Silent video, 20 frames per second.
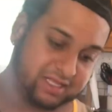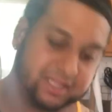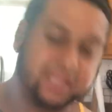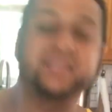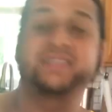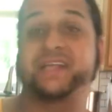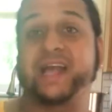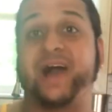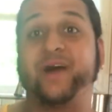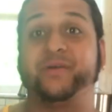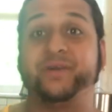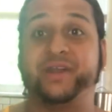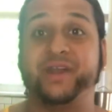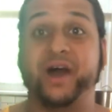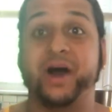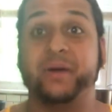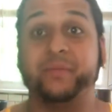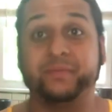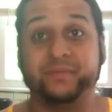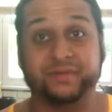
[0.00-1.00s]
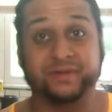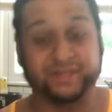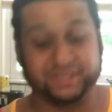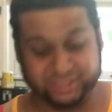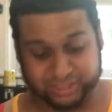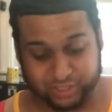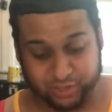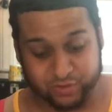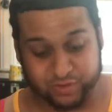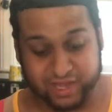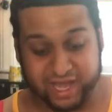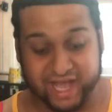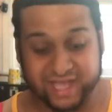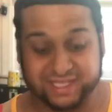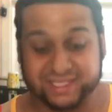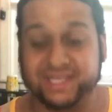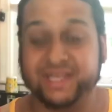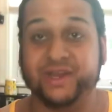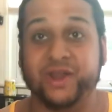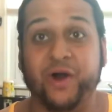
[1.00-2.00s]
Let's count it up so you
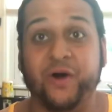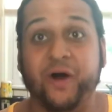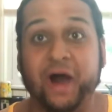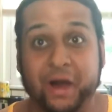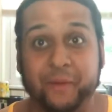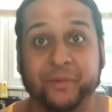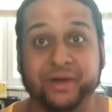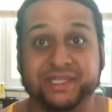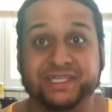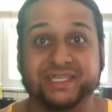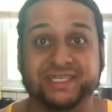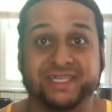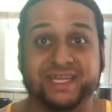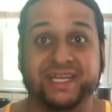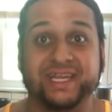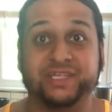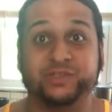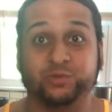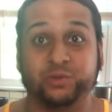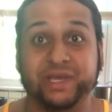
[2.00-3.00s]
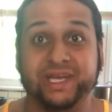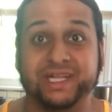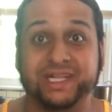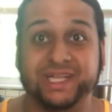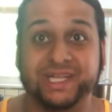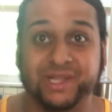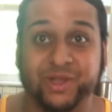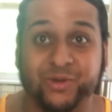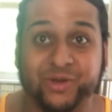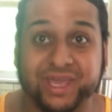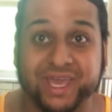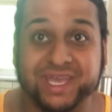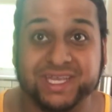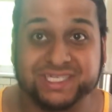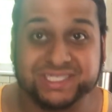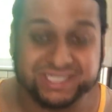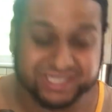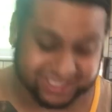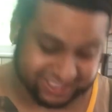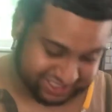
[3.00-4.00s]
guys can know how much is in this weekly
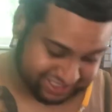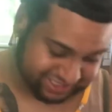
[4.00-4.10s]
location.